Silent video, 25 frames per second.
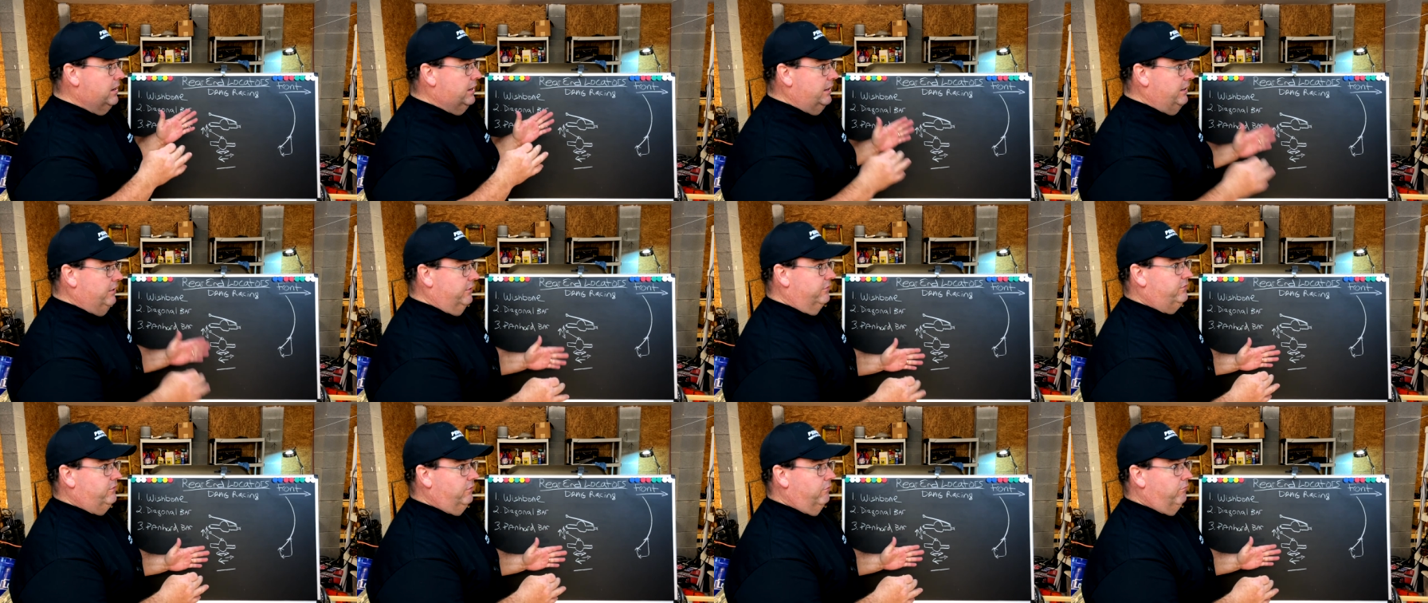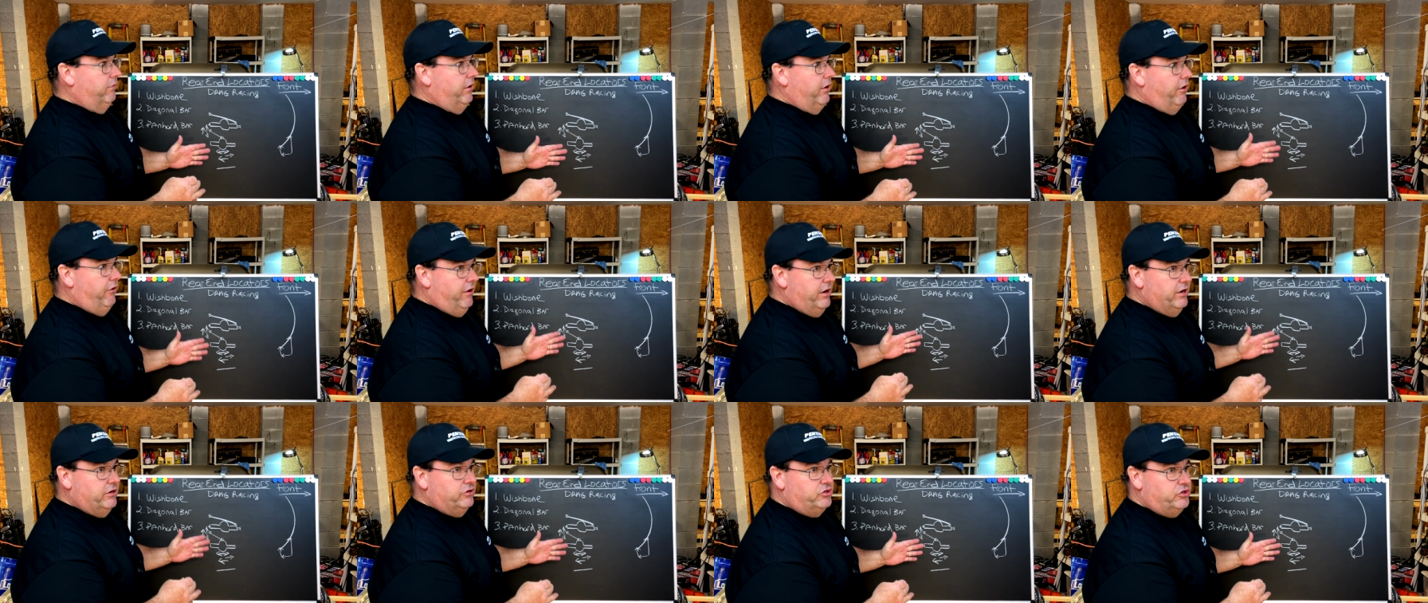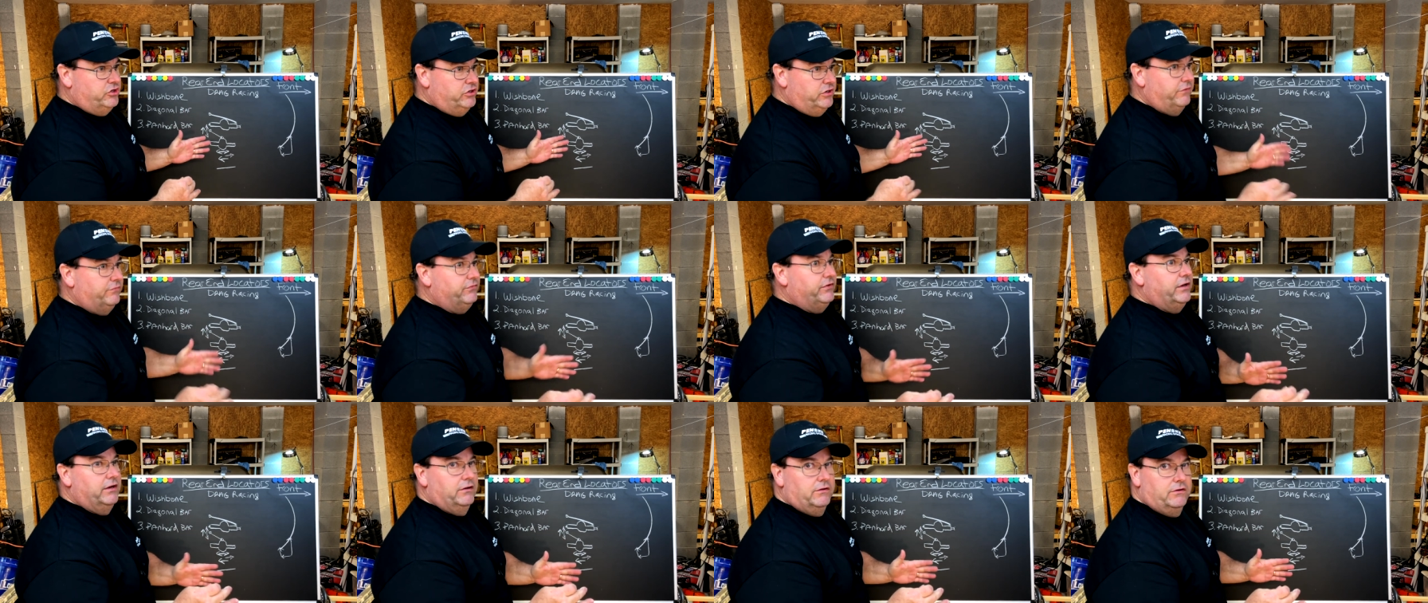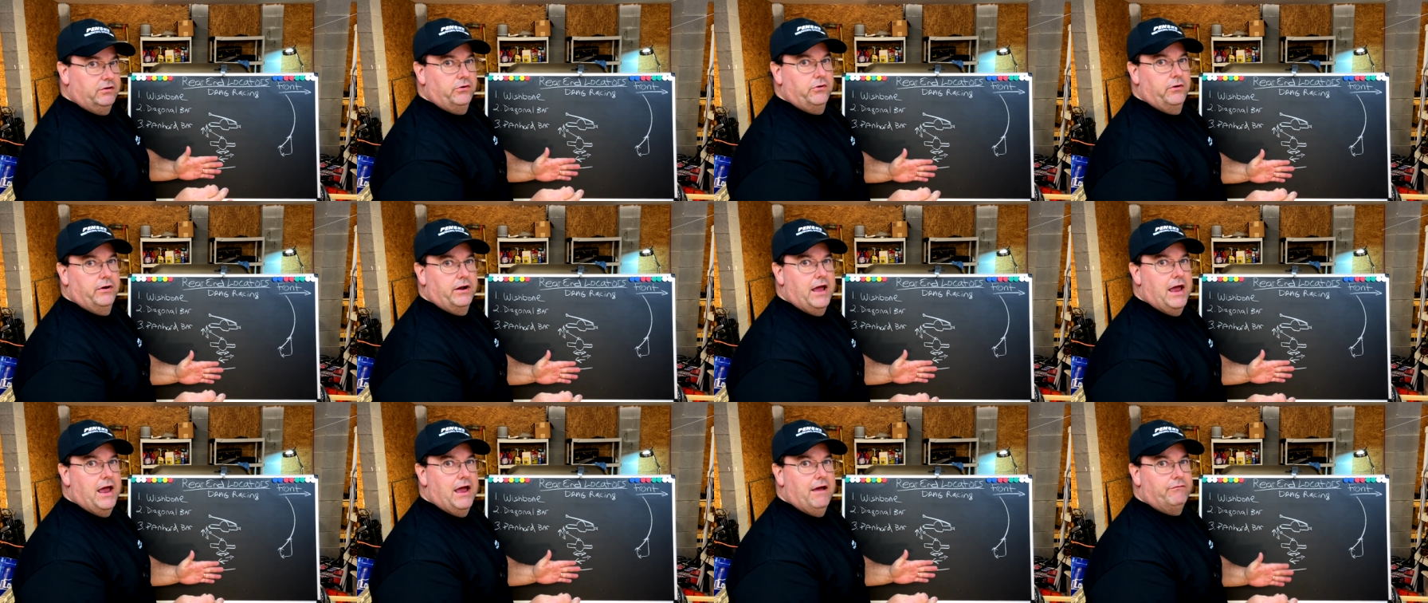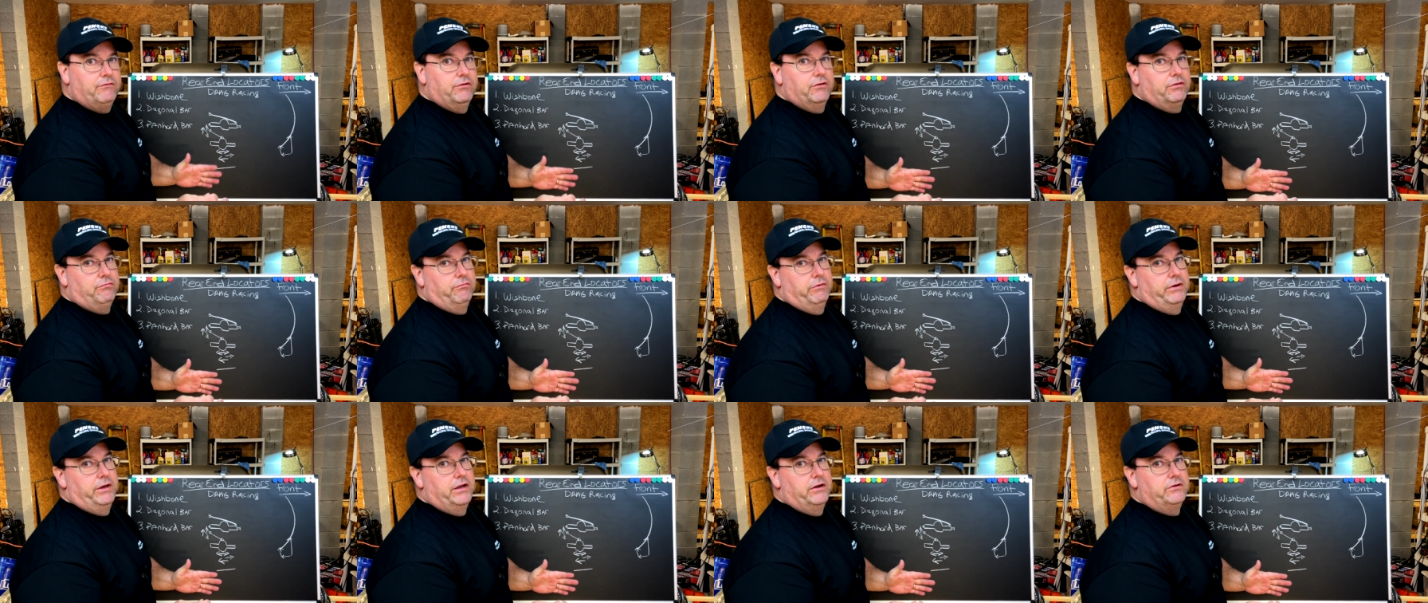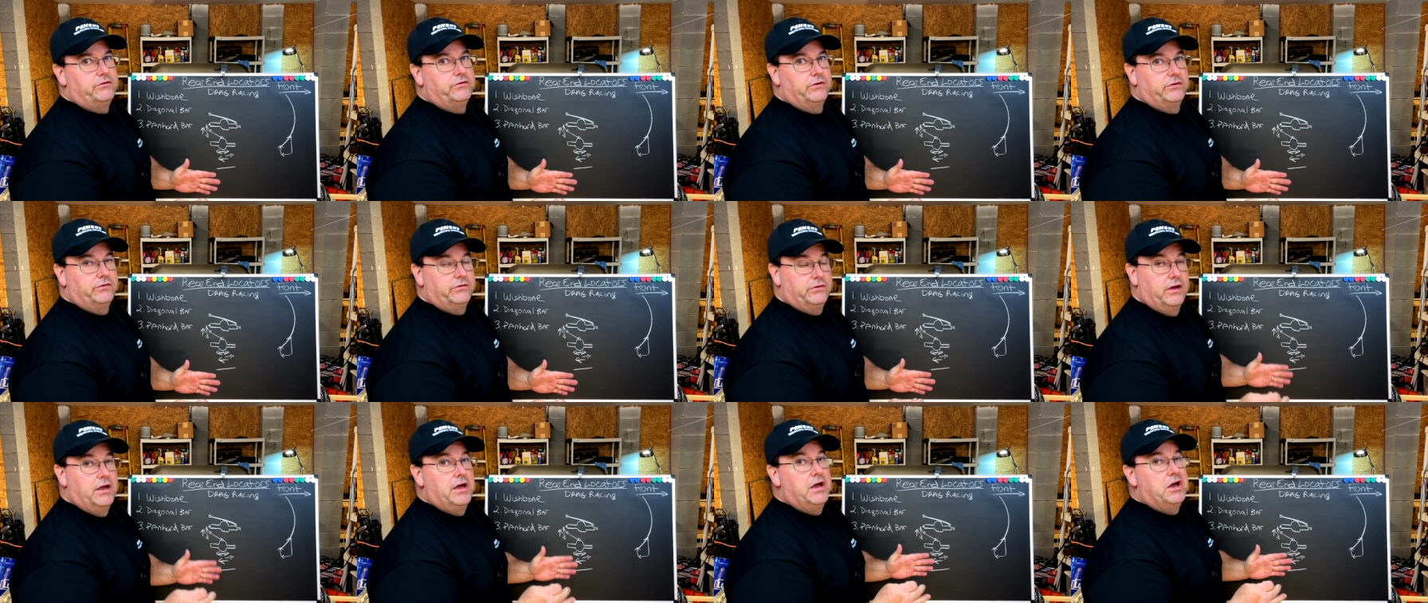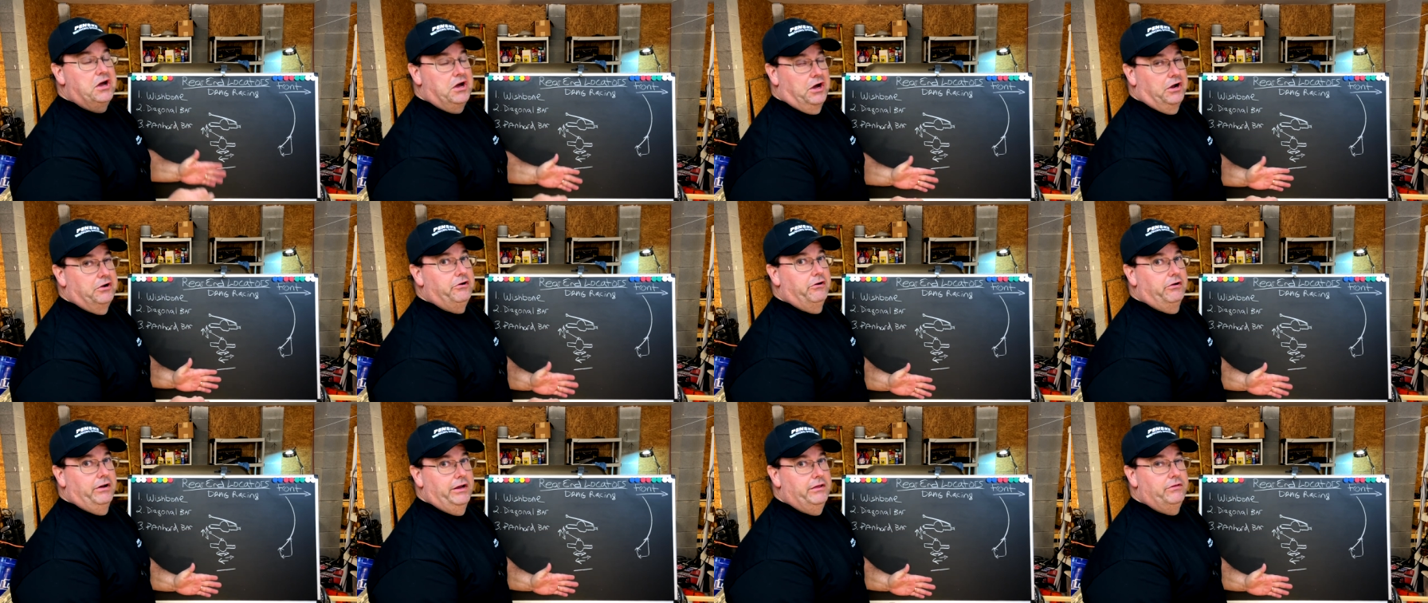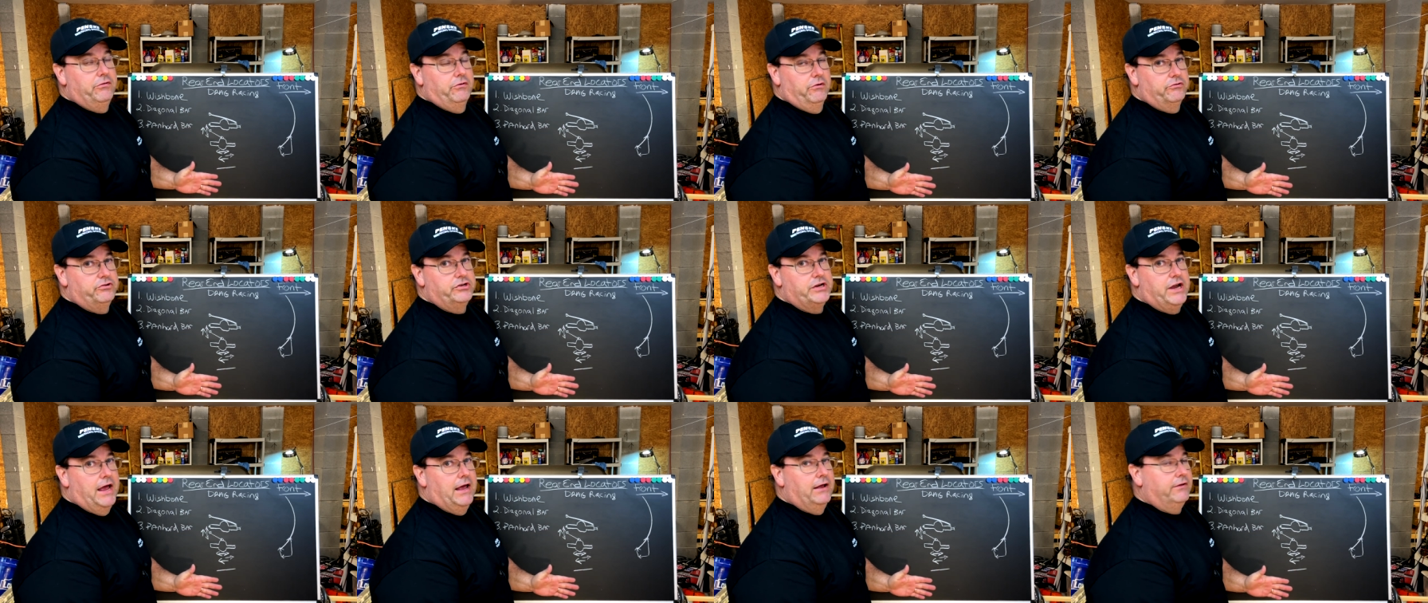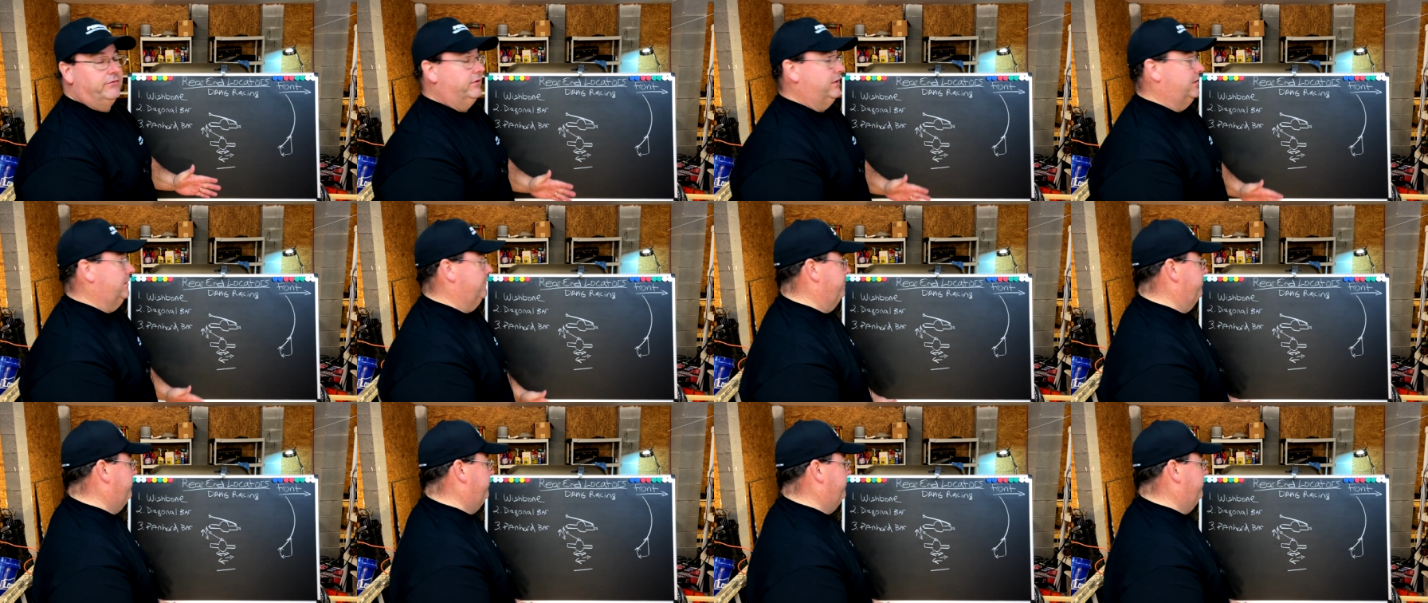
is the rear end shifting two and a half to three inches underneath your chassis.